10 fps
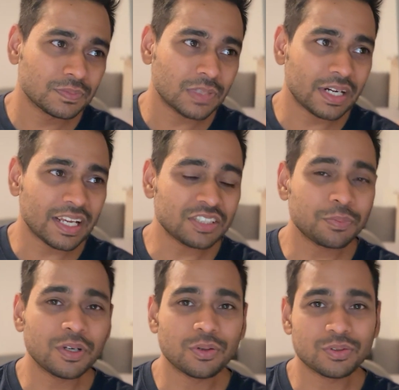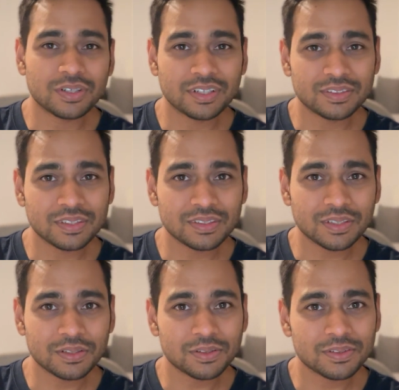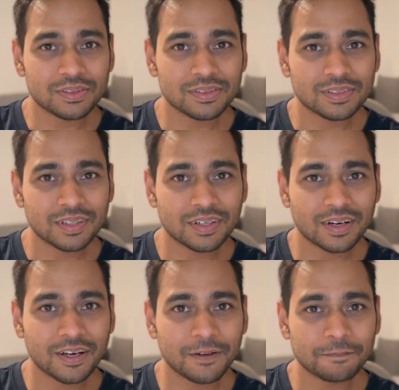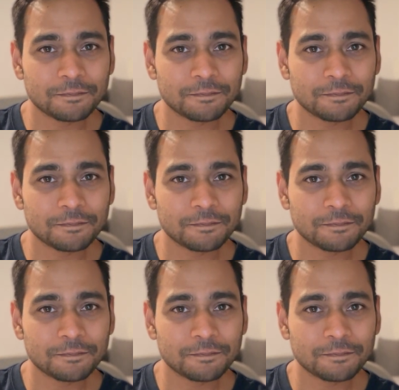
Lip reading: attachment to certain sensations, right?